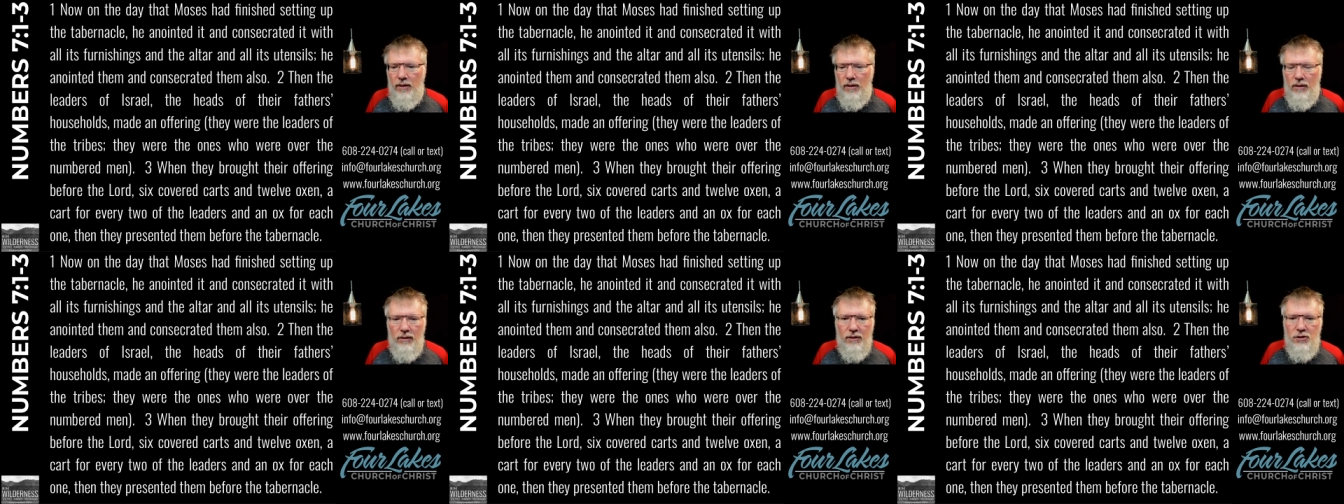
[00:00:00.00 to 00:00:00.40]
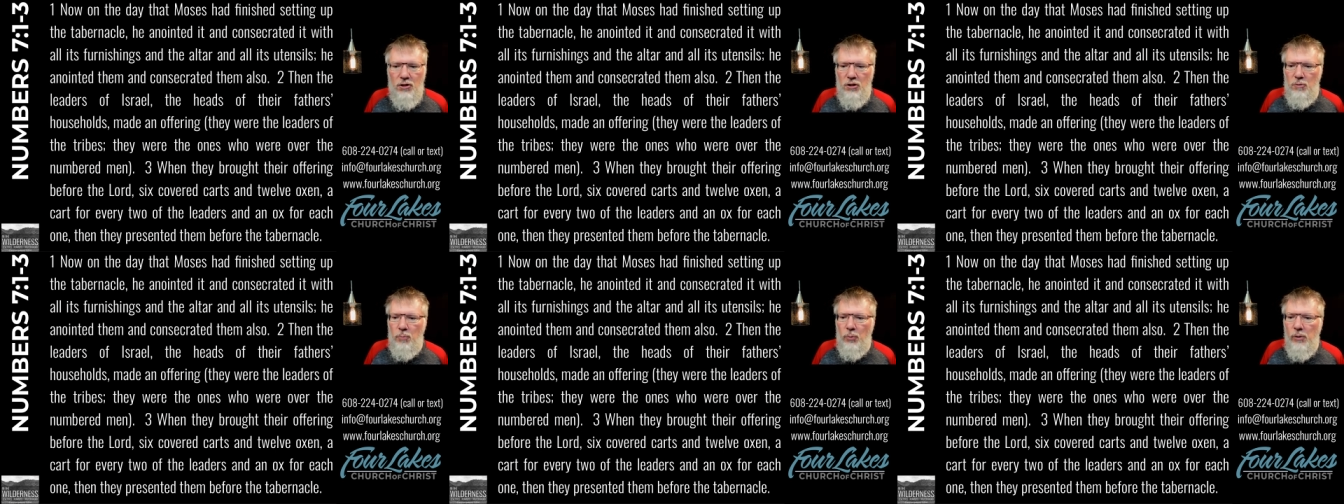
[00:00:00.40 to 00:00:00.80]
Uh, let's
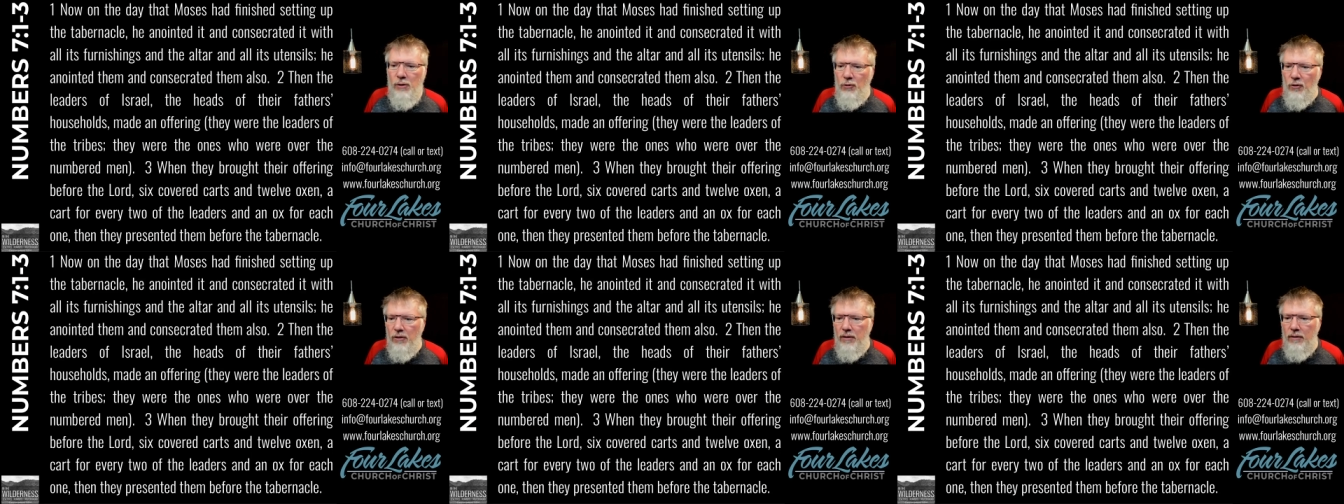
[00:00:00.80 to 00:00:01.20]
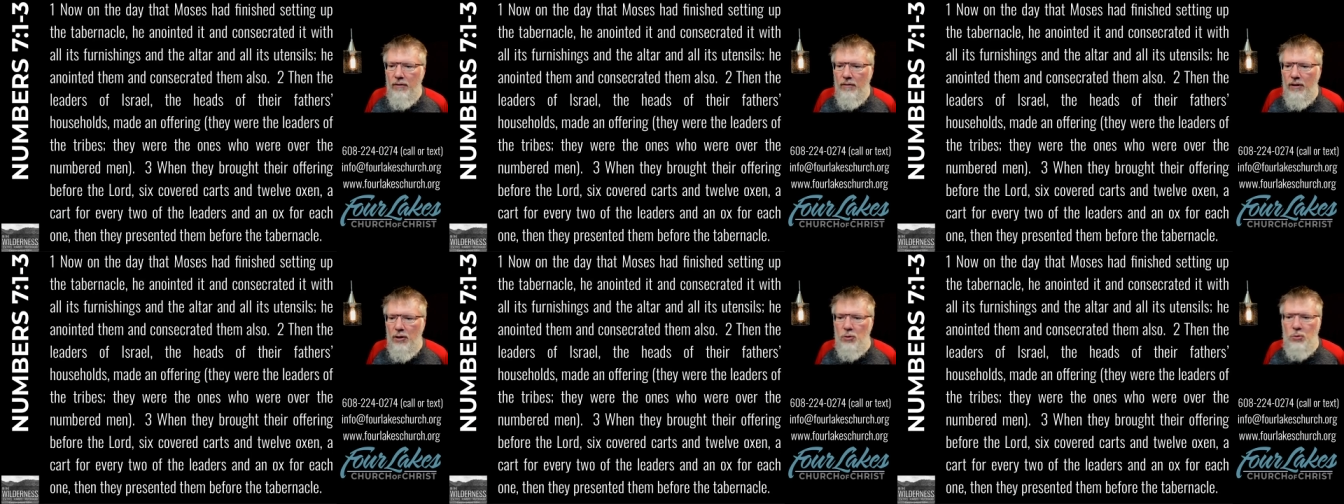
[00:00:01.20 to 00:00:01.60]
just briefly
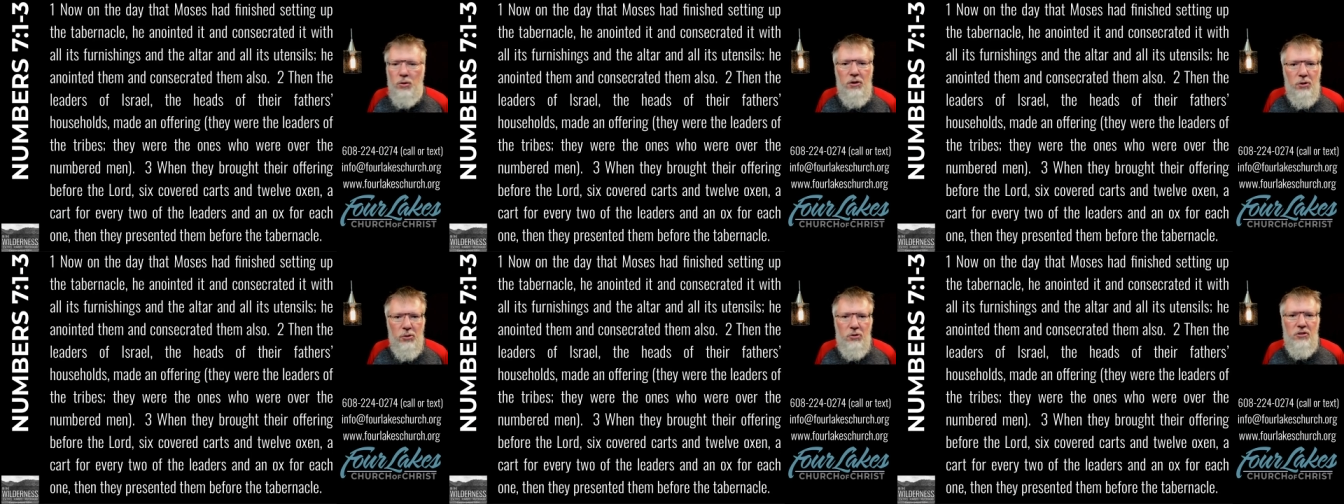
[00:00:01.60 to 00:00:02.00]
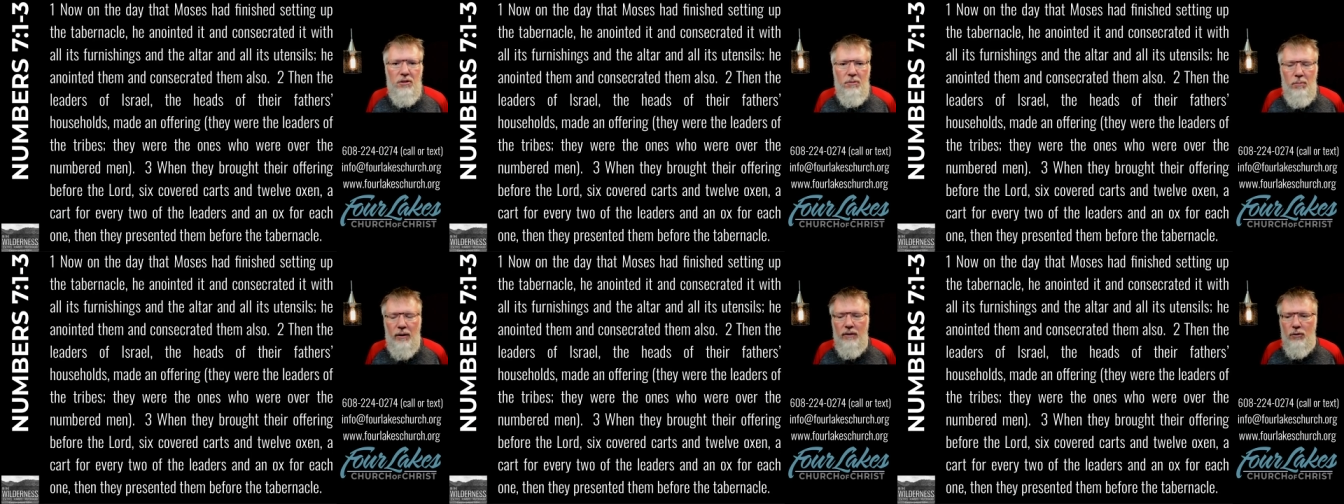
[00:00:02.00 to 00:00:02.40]
introduce
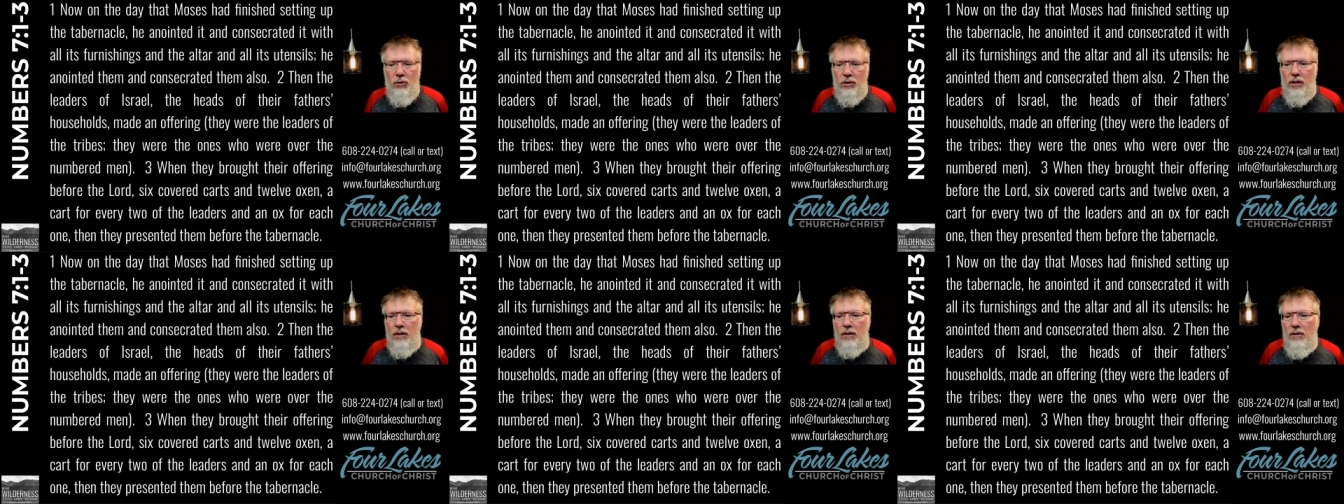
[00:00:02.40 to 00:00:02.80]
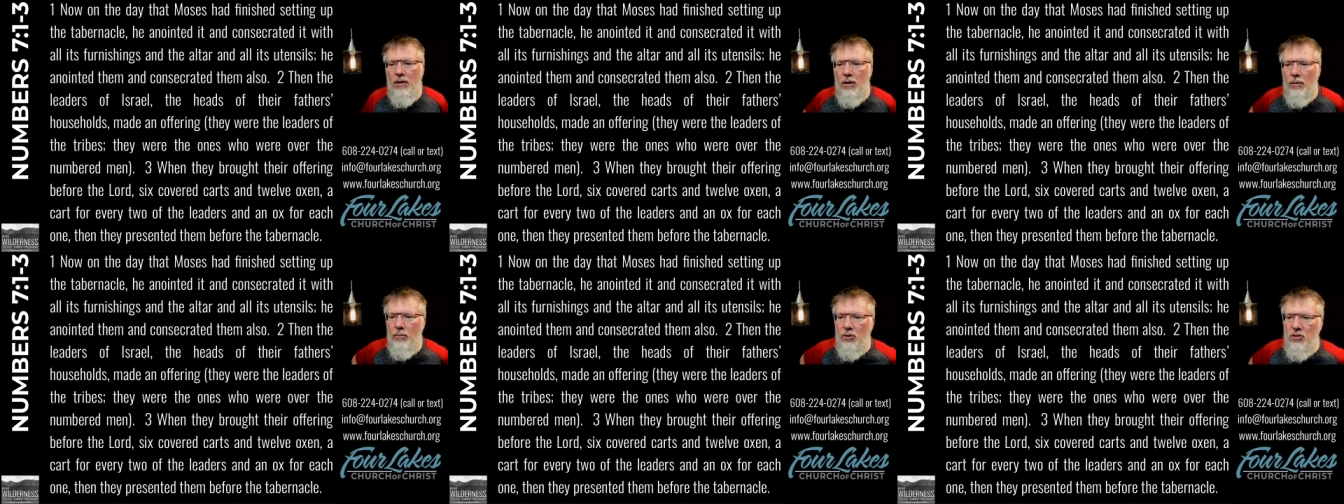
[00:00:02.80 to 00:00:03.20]
it by looking at
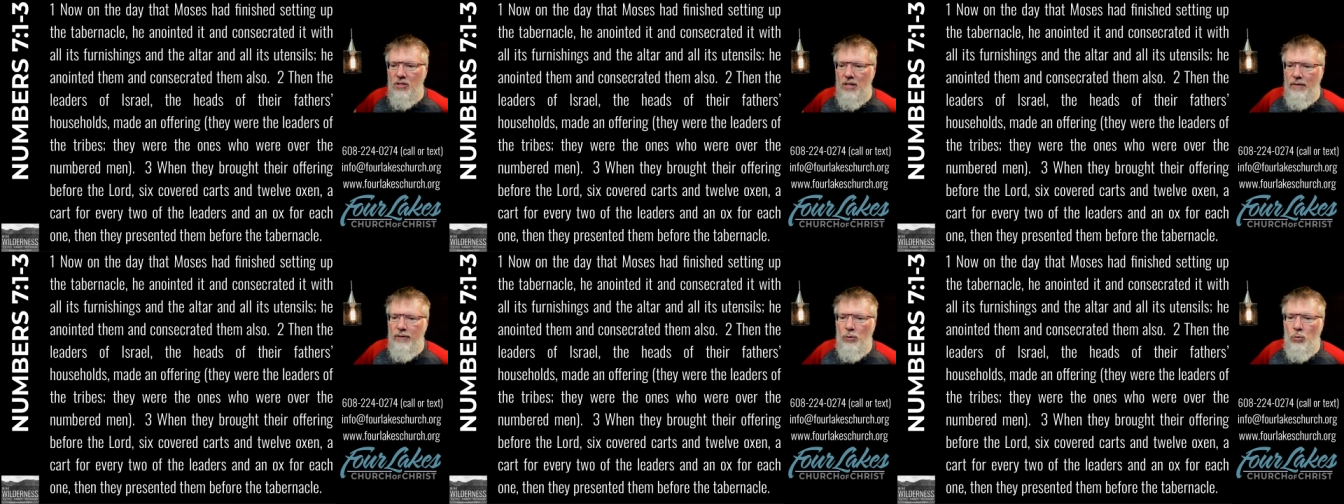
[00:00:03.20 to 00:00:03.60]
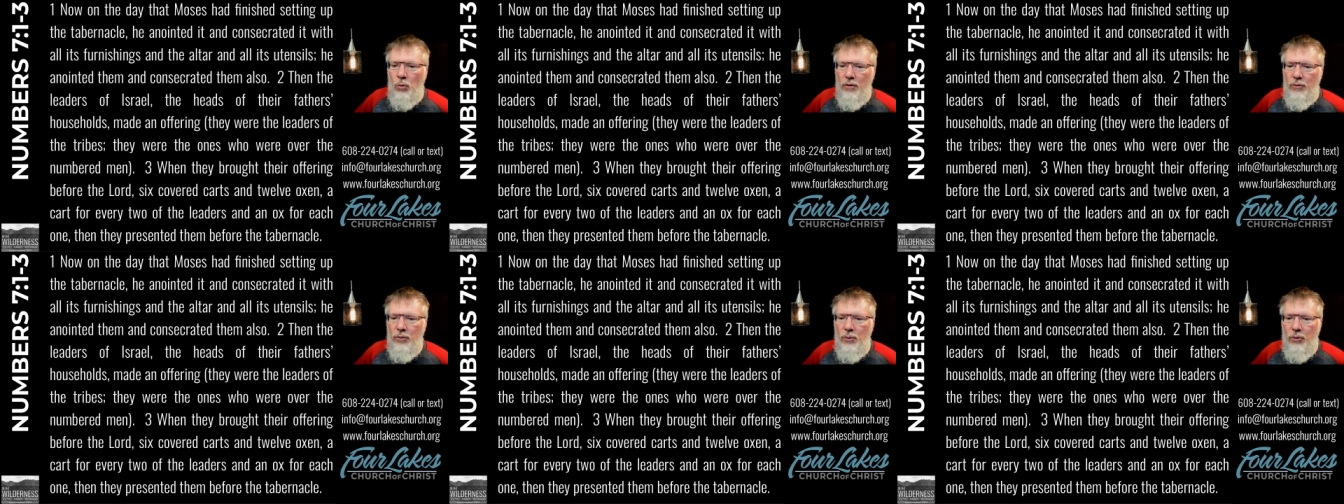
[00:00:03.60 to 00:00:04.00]
number 7,
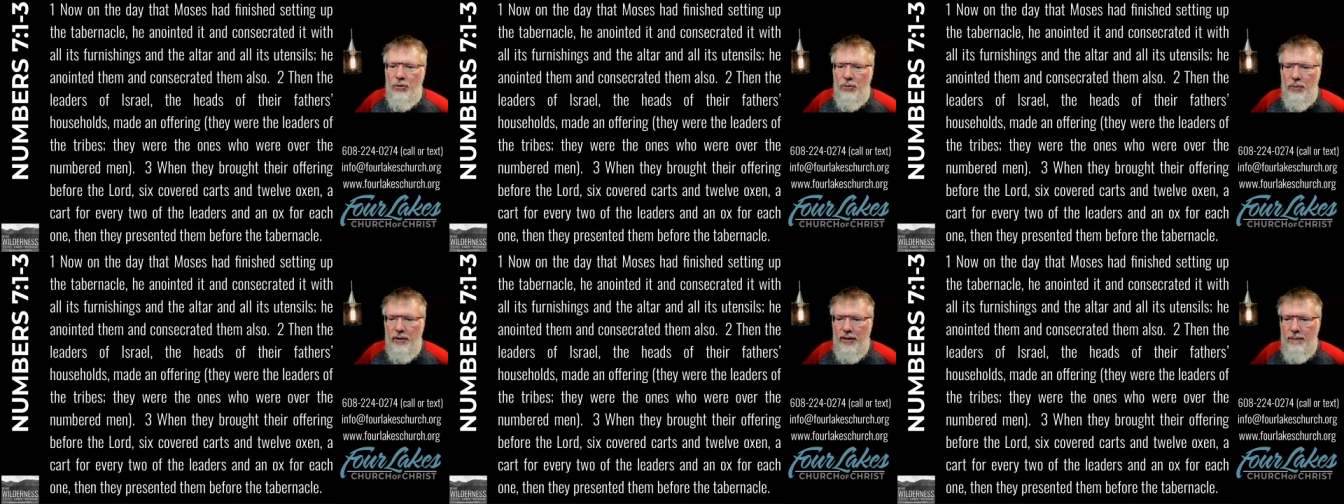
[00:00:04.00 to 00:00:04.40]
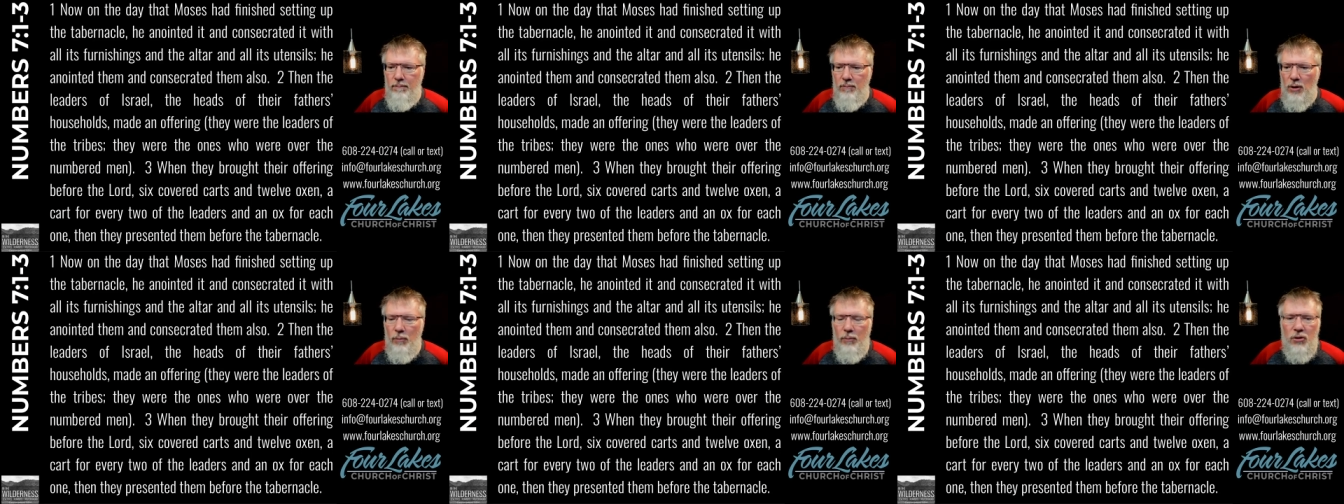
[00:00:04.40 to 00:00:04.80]
1 through 3.
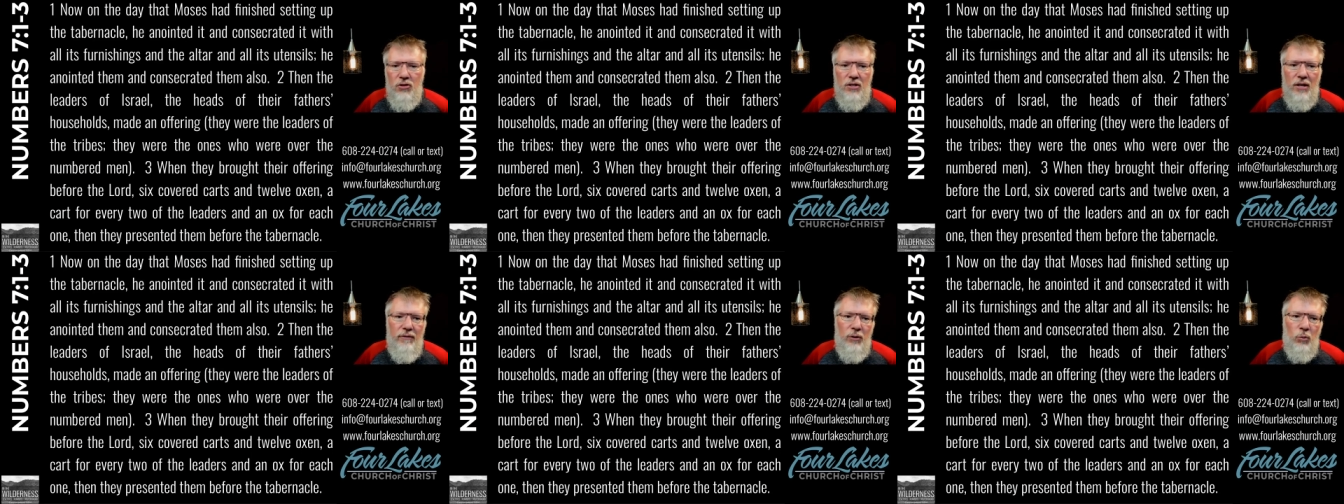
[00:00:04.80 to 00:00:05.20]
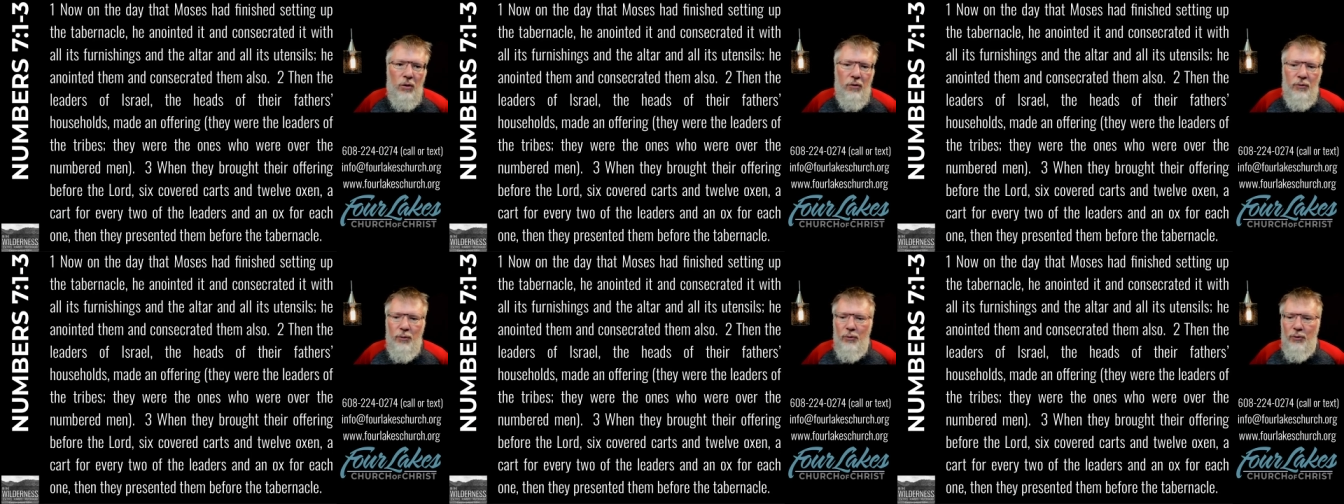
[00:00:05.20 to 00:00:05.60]
Number 7,
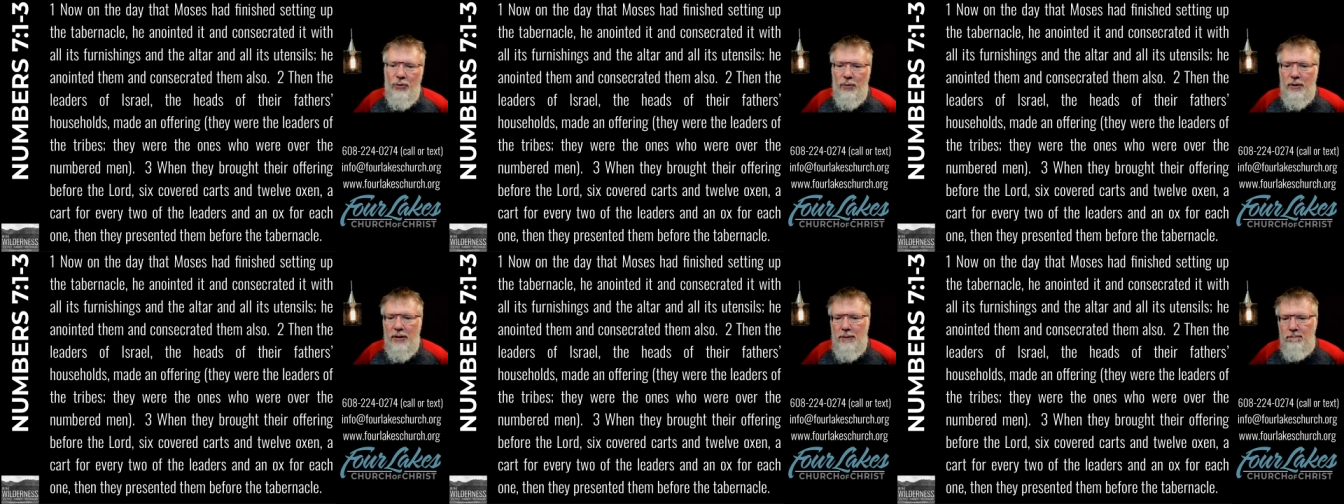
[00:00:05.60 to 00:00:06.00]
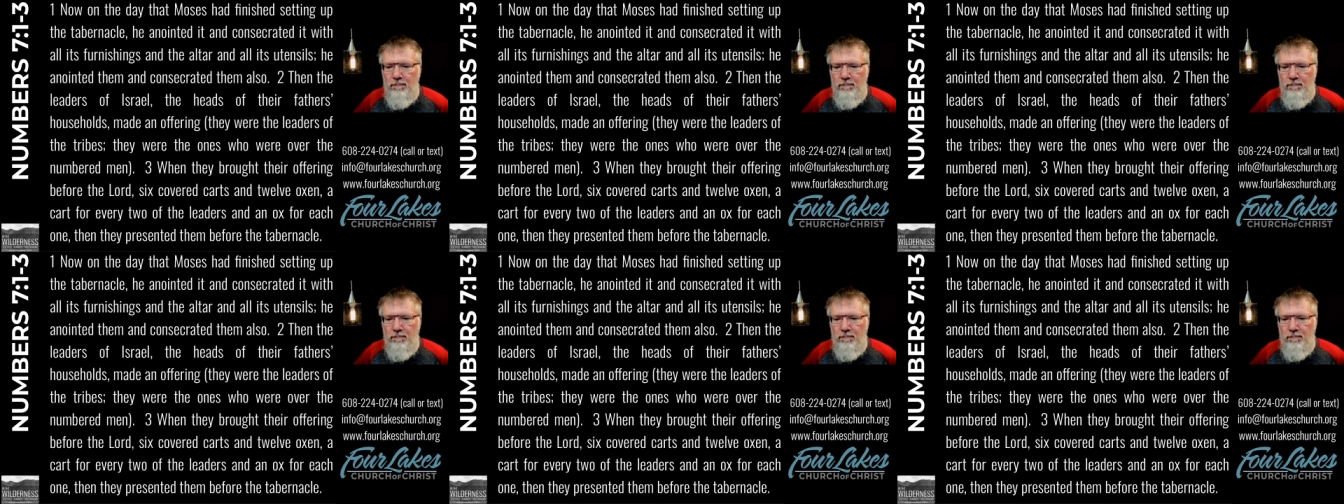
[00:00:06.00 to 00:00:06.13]
1 through 3.